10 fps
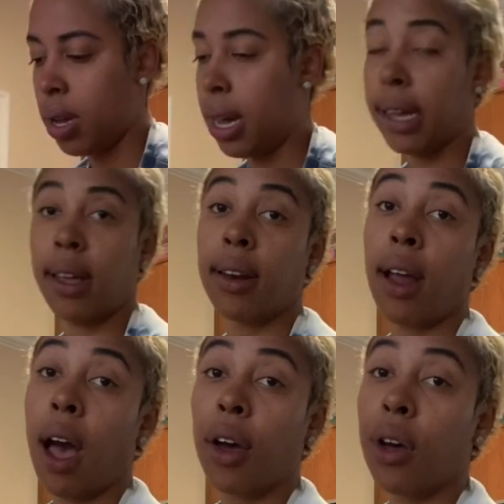I
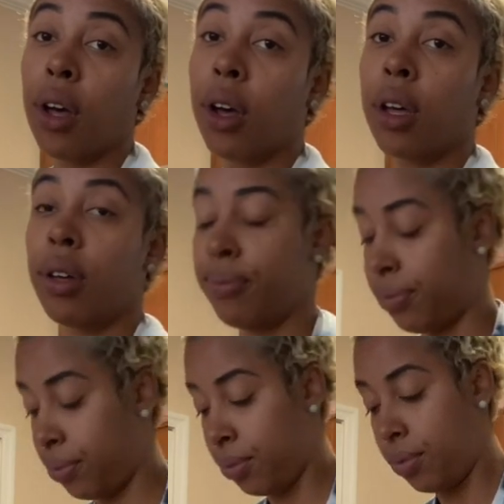cannot cook
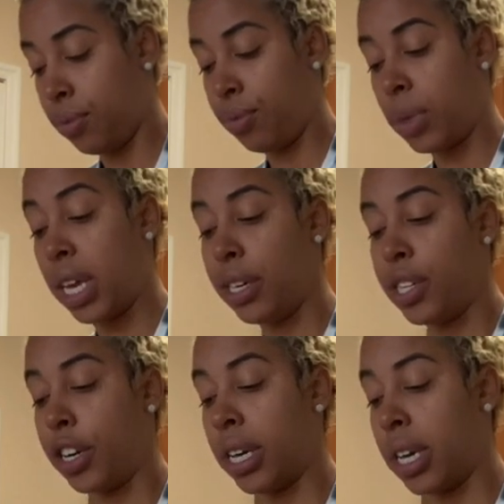in a
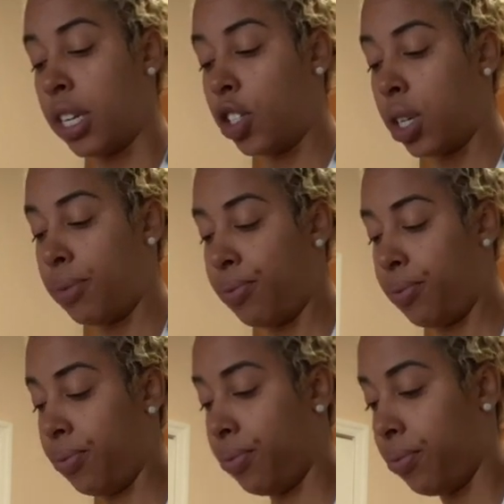dirty kitchen.
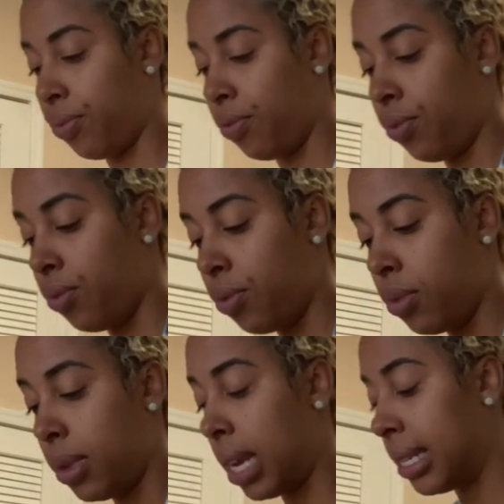
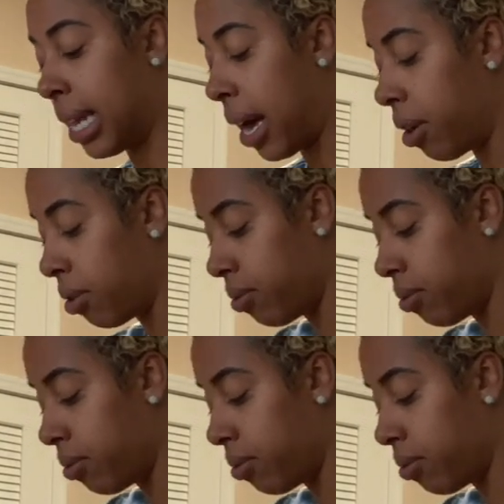That's out.